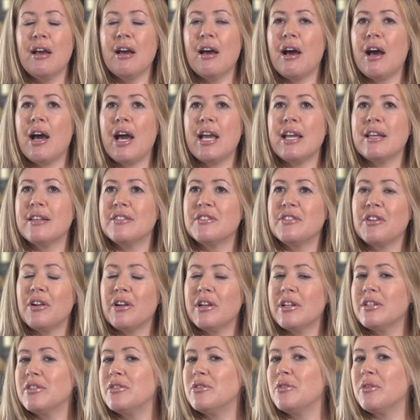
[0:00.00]
I
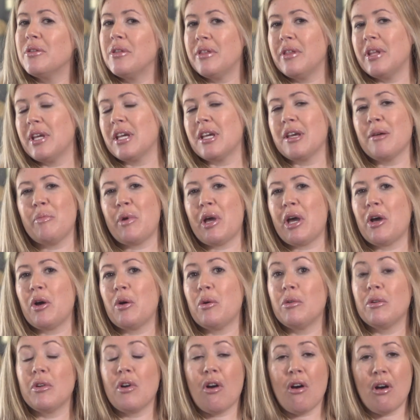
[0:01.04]
started to think
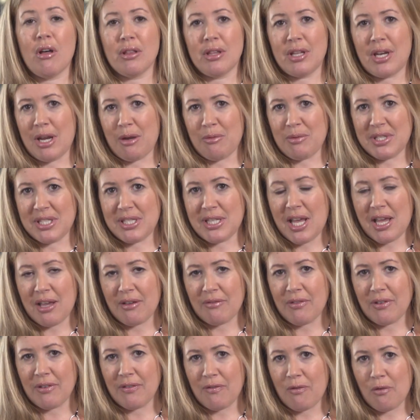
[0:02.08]
about all that I was
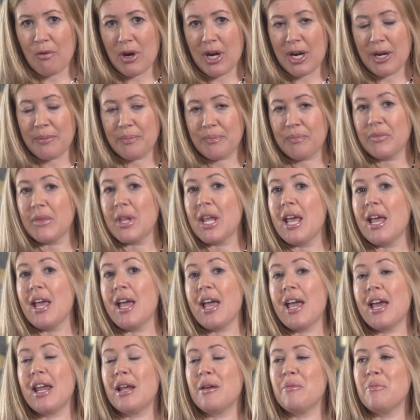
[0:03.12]
thankful for.
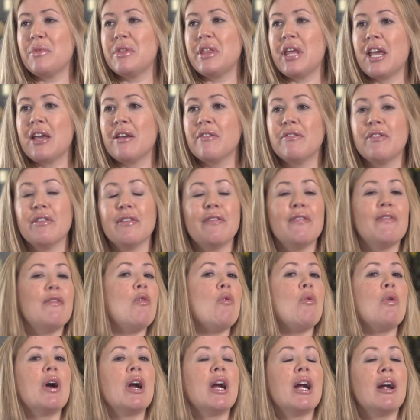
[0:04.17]
And I'm thankful
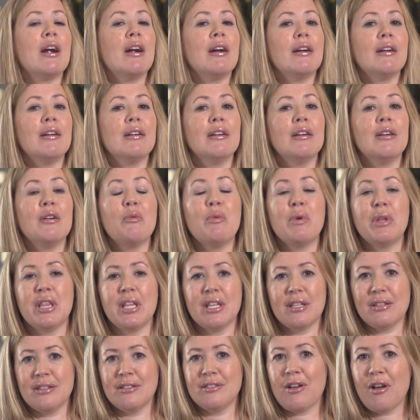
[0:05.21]
for when
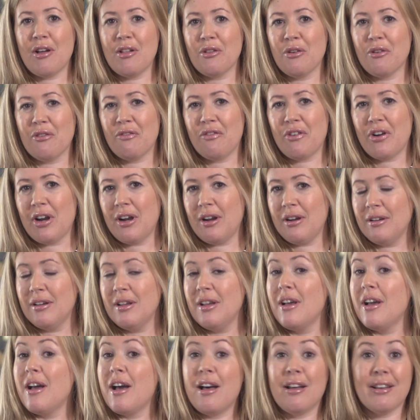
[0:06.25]
this is all over,
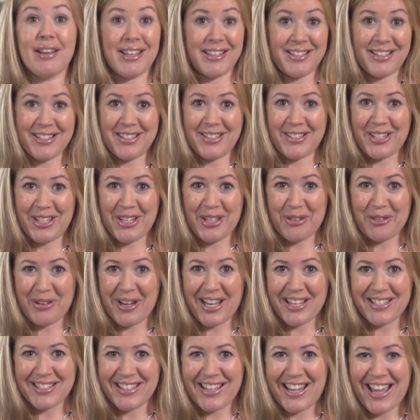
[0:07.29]
I'll get to see you
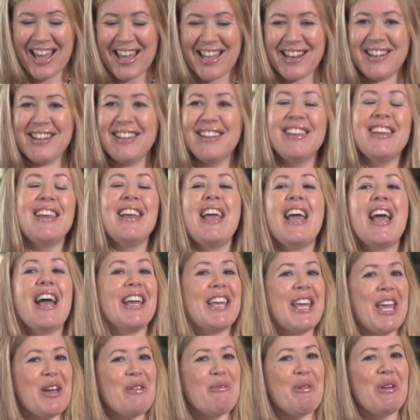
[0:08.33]
guys again. I
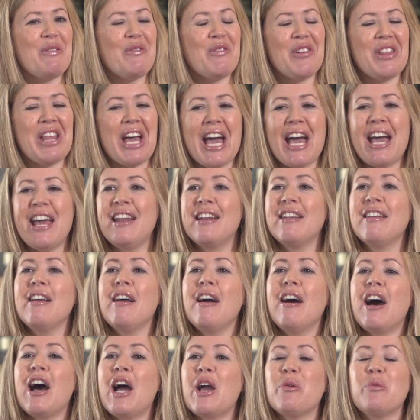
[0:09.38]
can't wait for that.
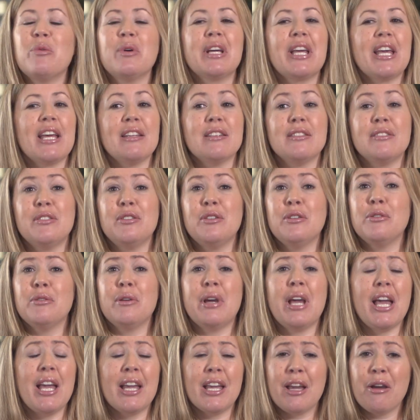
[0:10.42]
I will get to
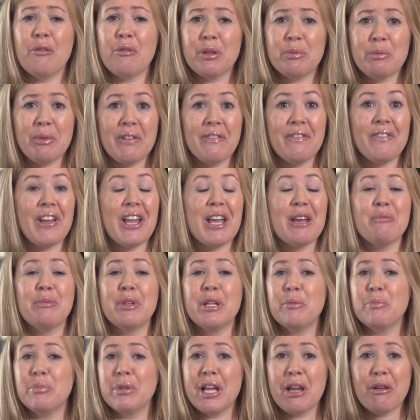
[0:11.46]
hang out with my
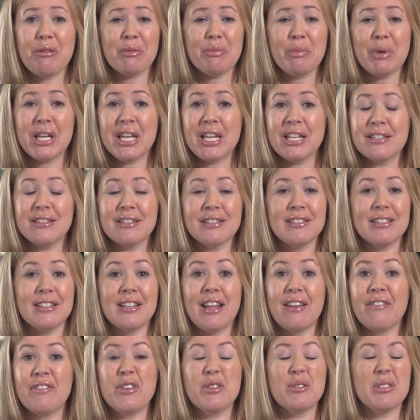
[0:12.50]
family, play with my nieces and
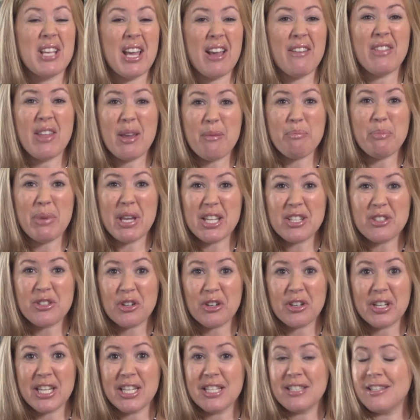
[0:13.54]
nephews, have that big
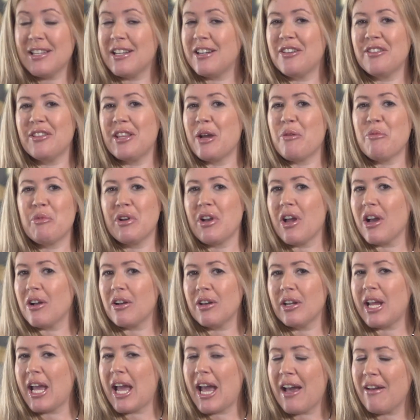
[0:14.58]
turkey dinner that we're not
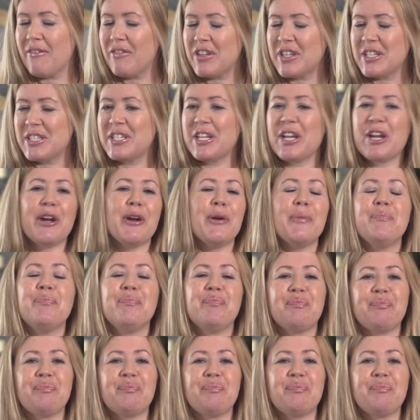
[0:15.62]
gonna have this year,